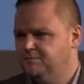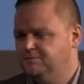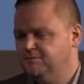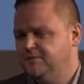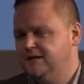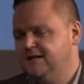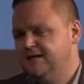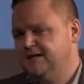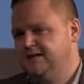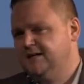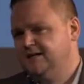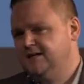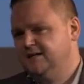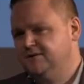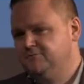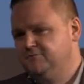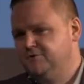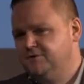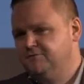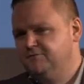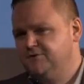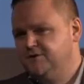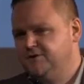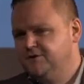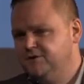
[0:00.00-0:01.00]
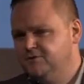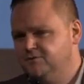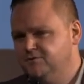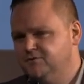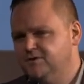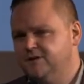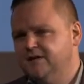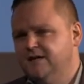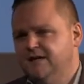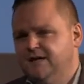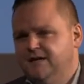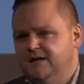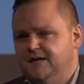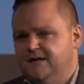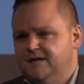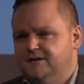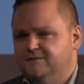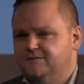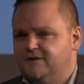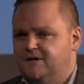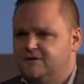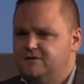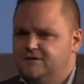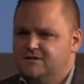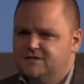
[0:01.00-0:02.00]
reviewed
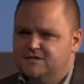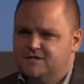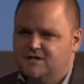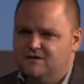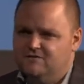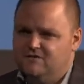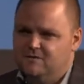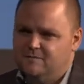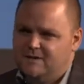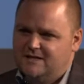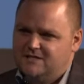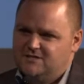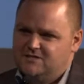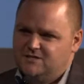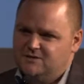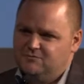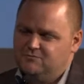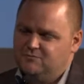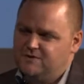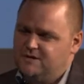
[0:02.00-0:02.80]
various governmental